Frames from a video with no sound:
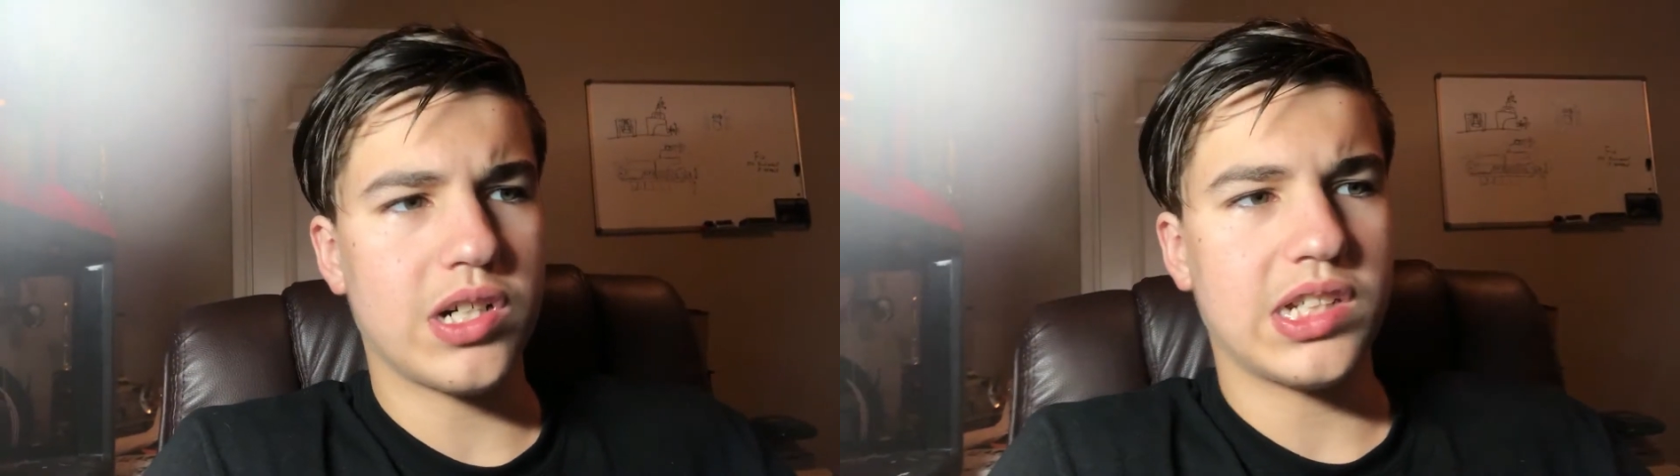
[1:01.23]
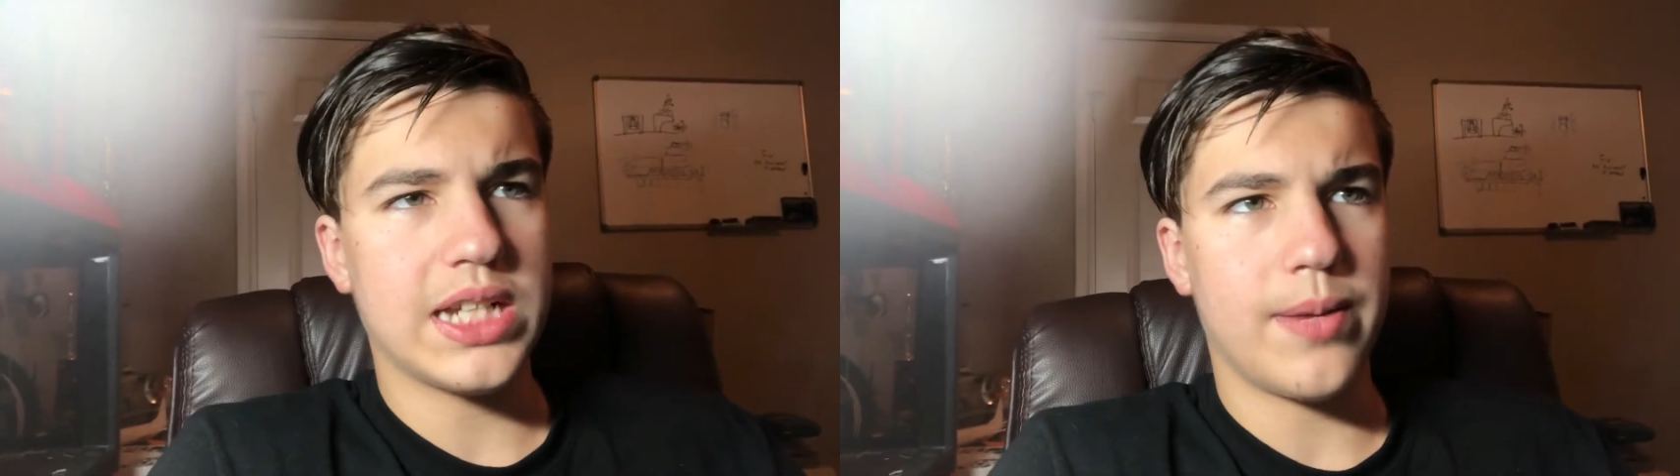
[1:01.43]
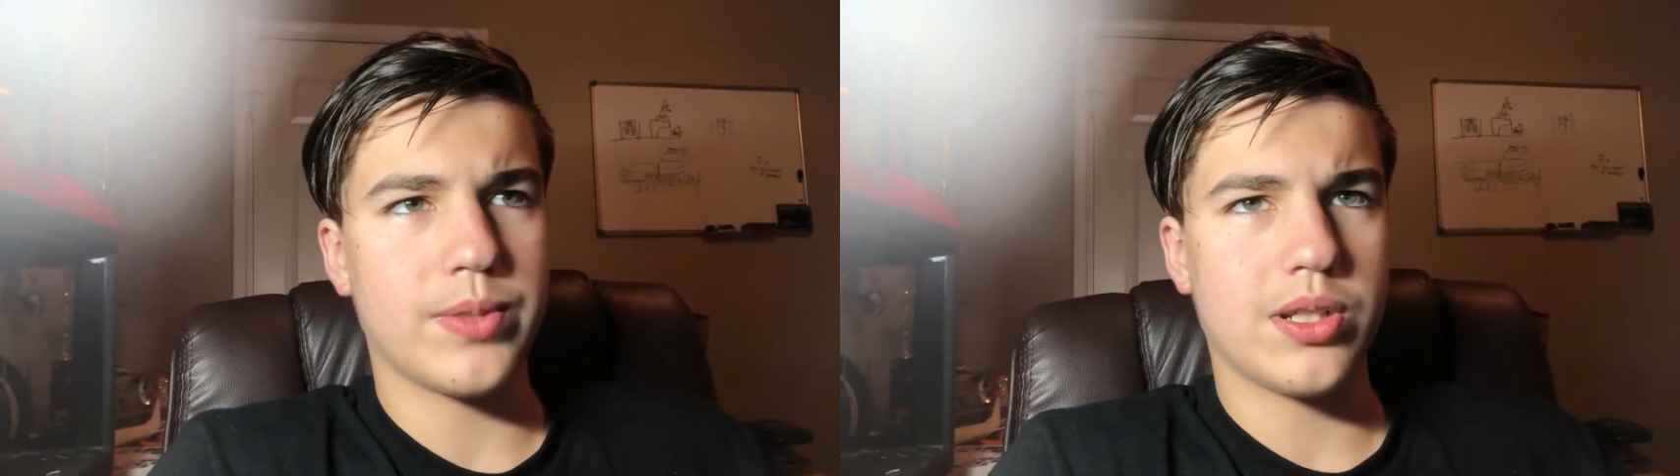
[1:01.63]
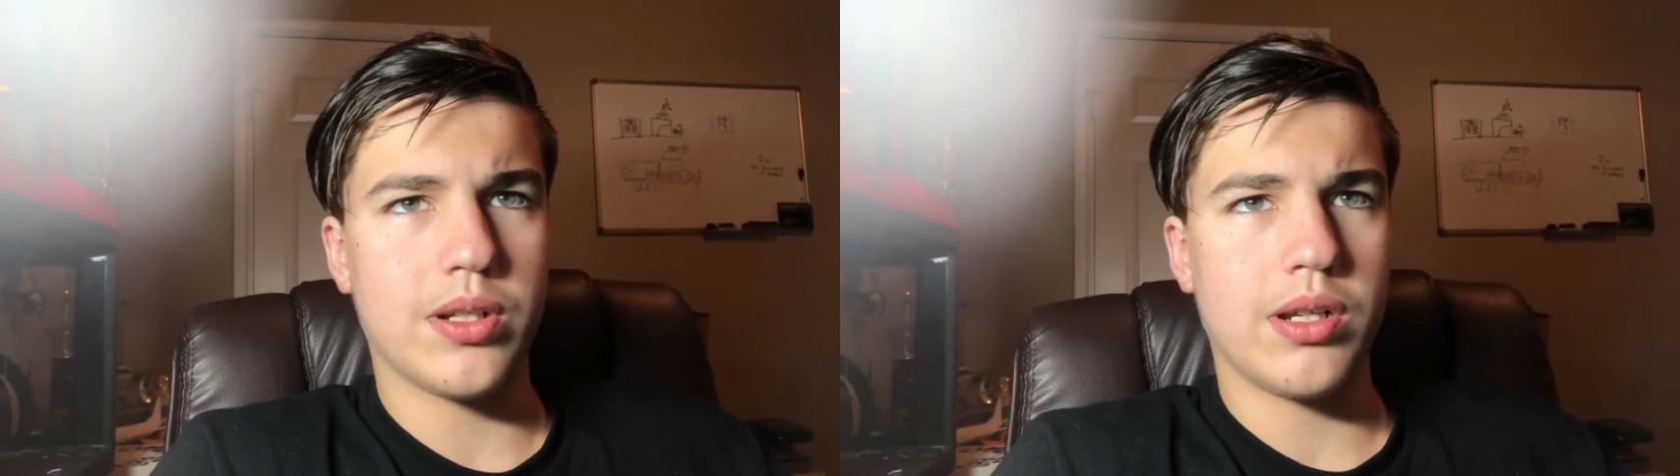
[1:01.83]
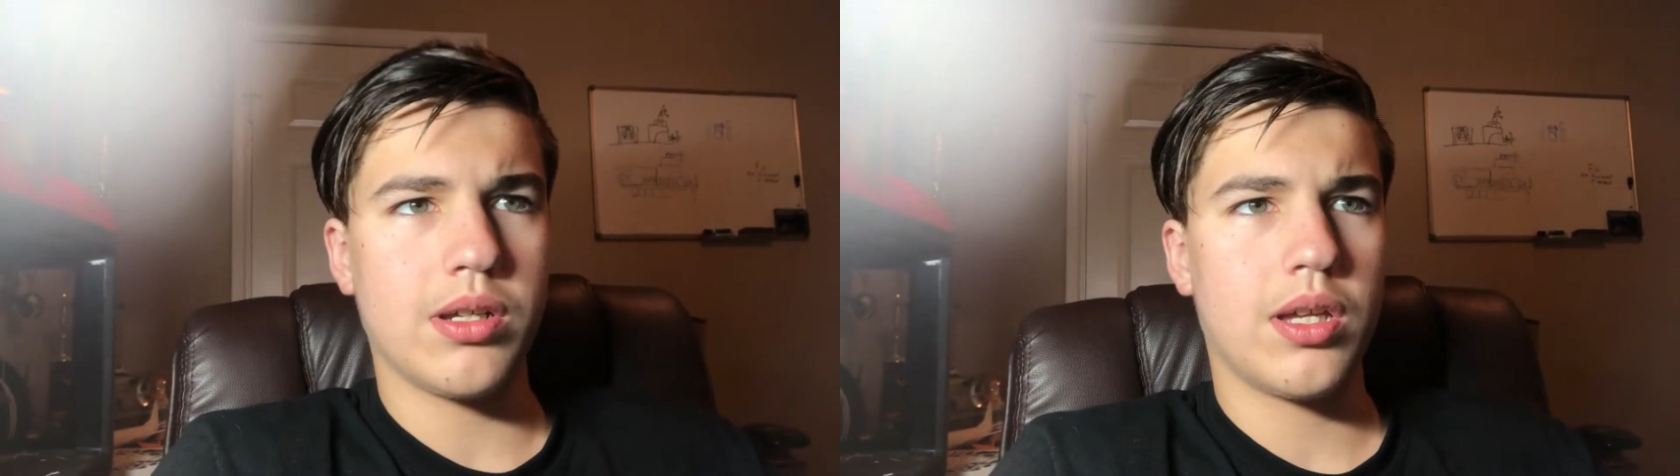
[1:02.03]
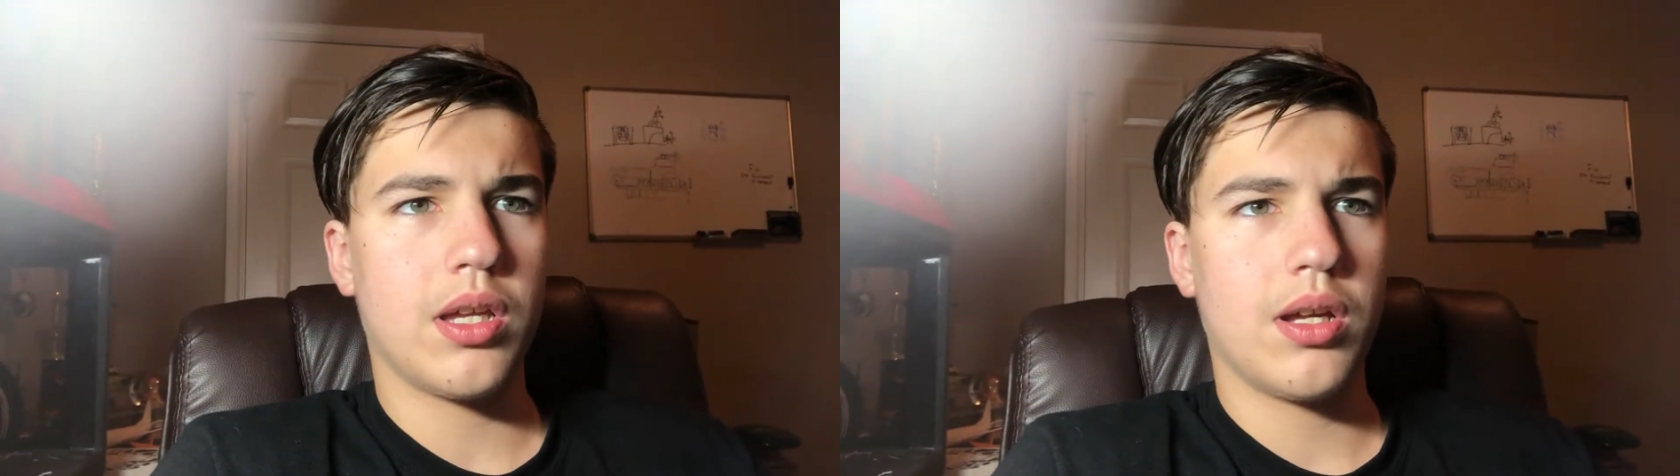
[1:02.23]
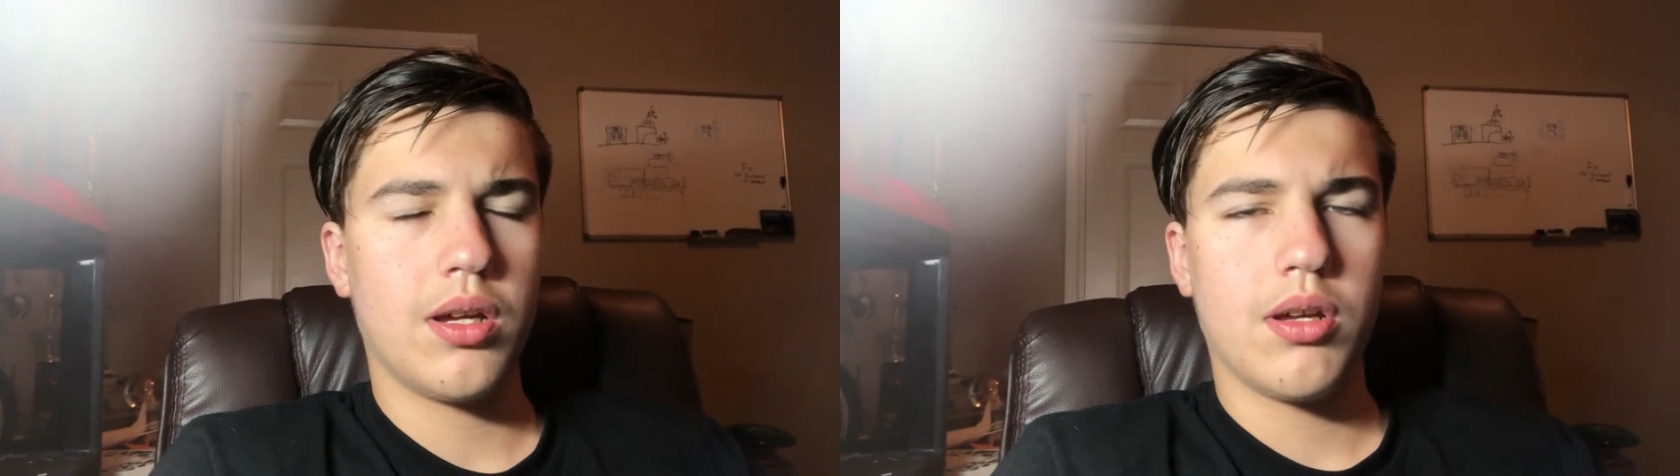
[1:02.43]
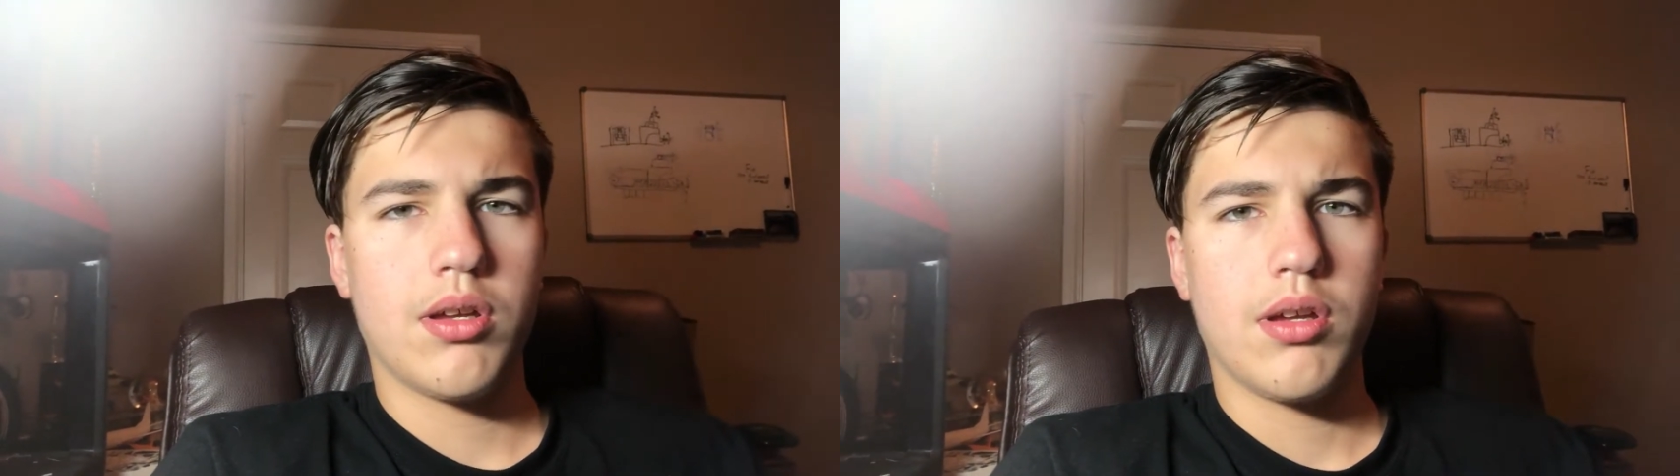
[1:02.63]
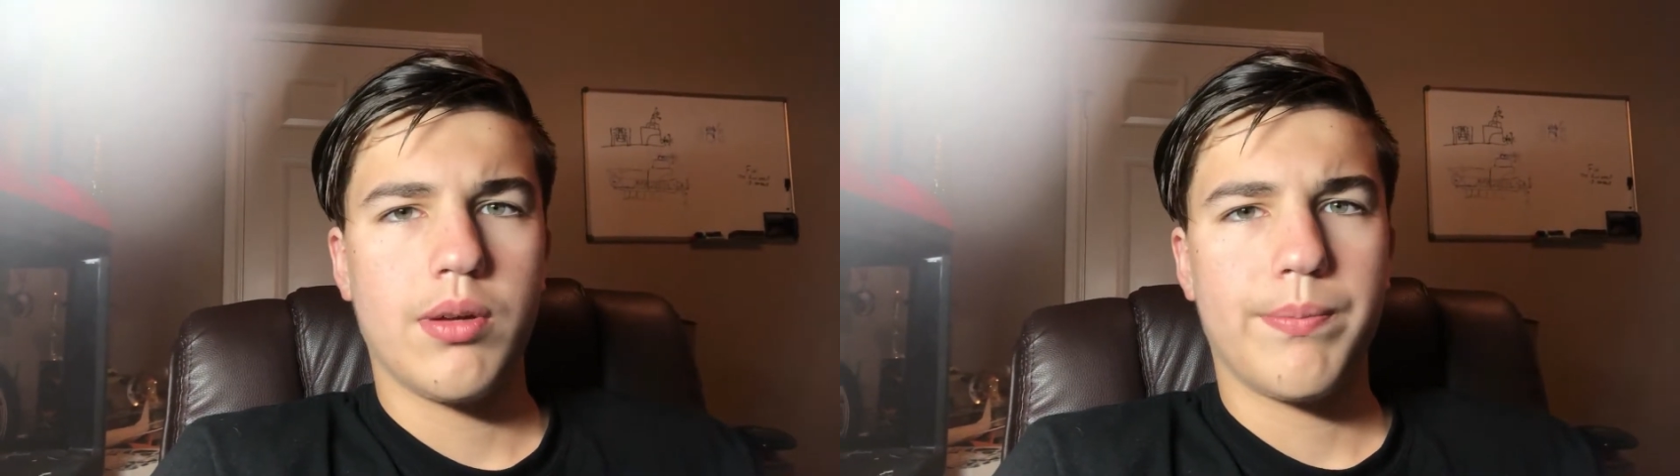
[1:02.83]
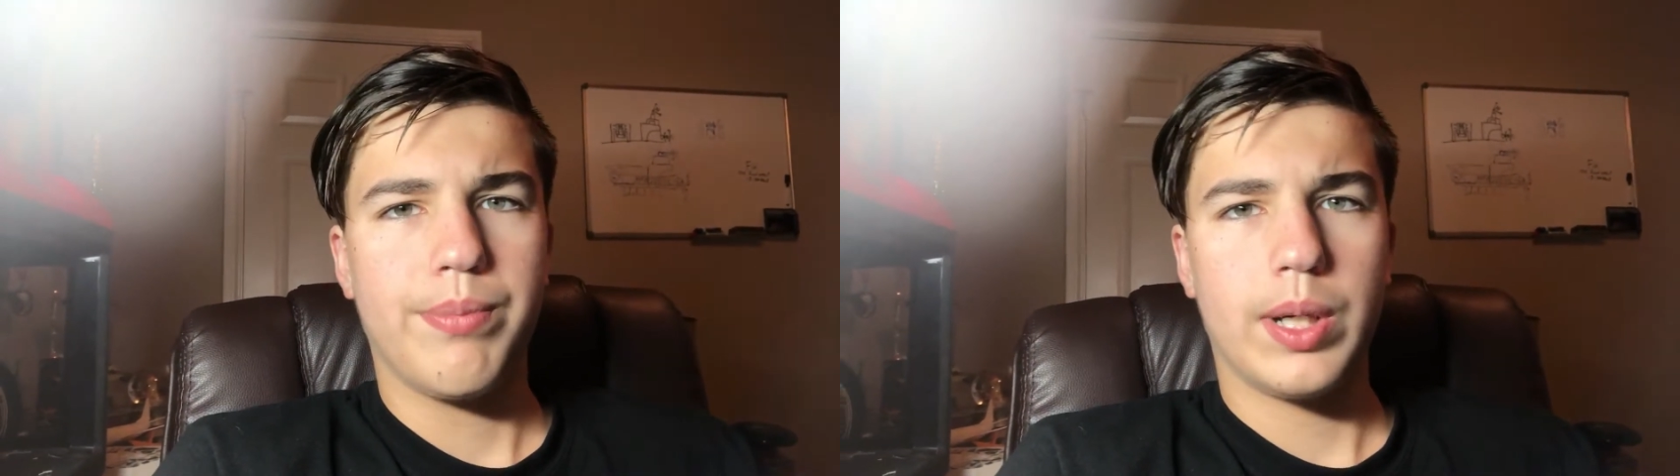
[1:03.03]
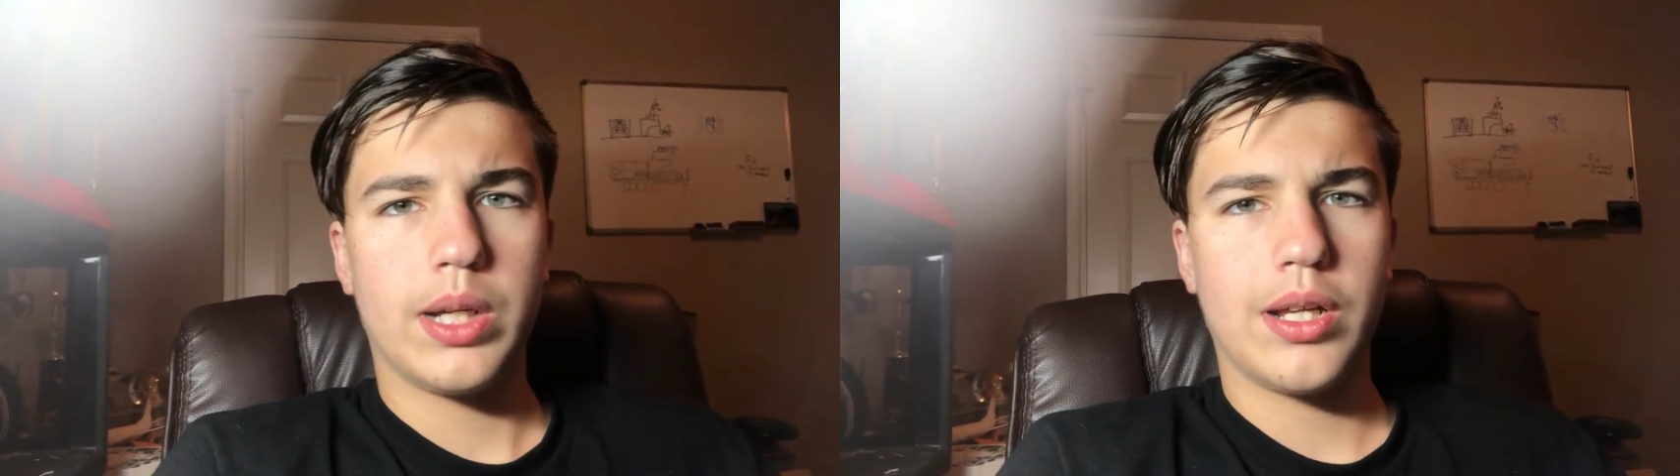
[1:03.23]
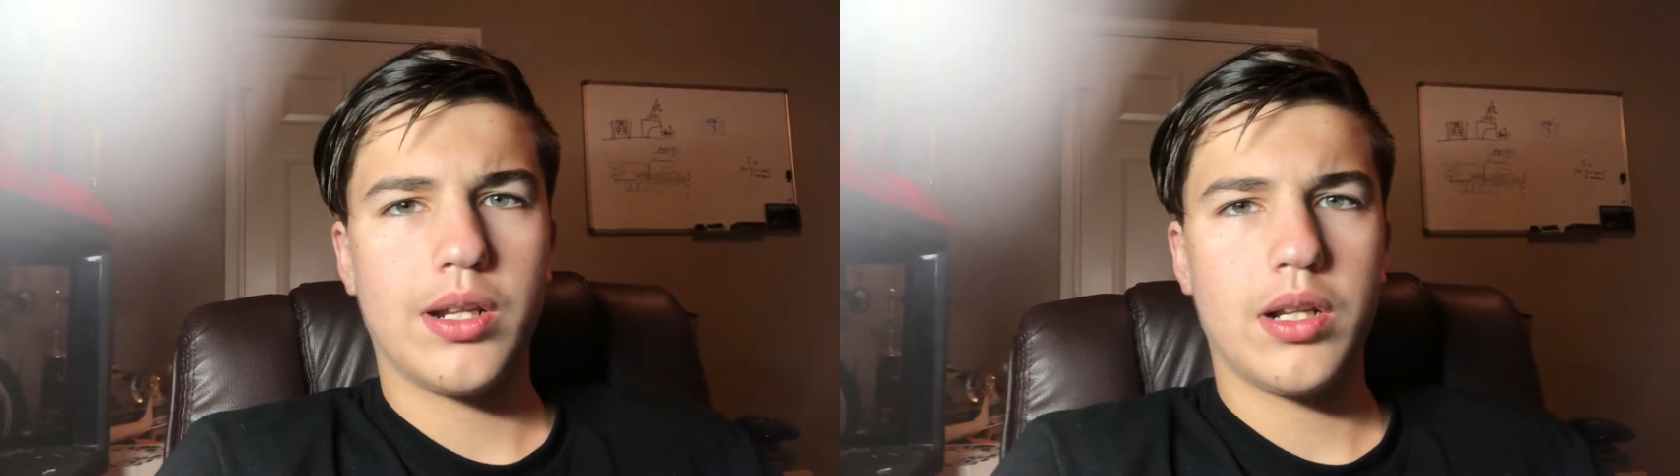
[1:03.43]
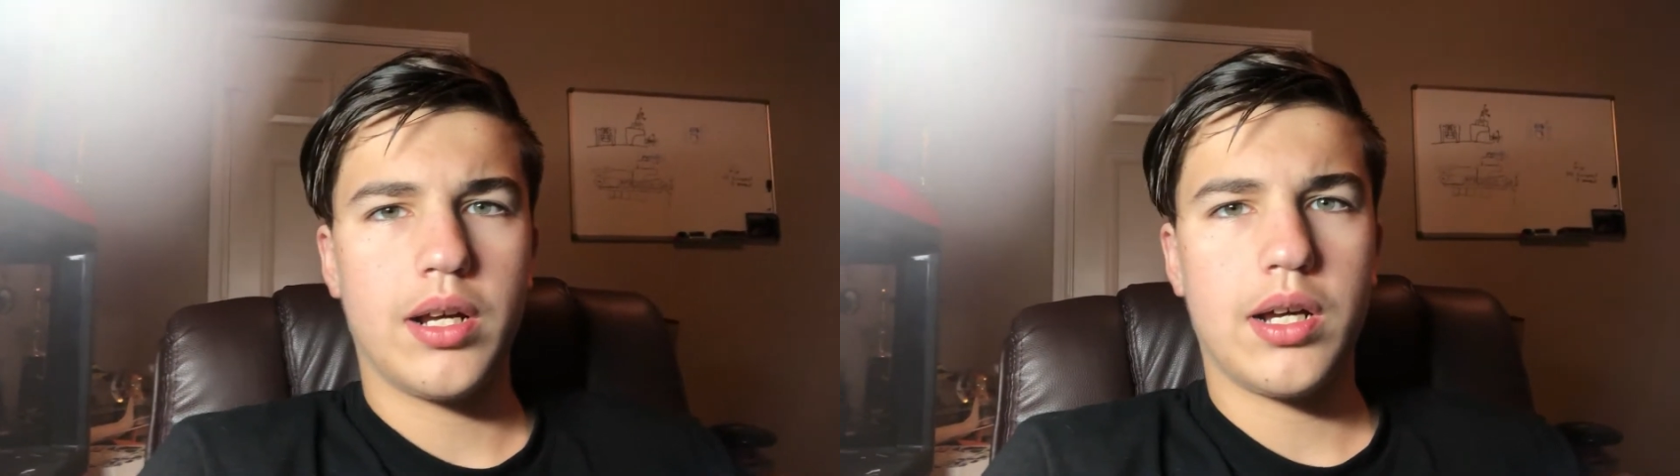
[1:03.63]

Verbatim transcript: exams today, but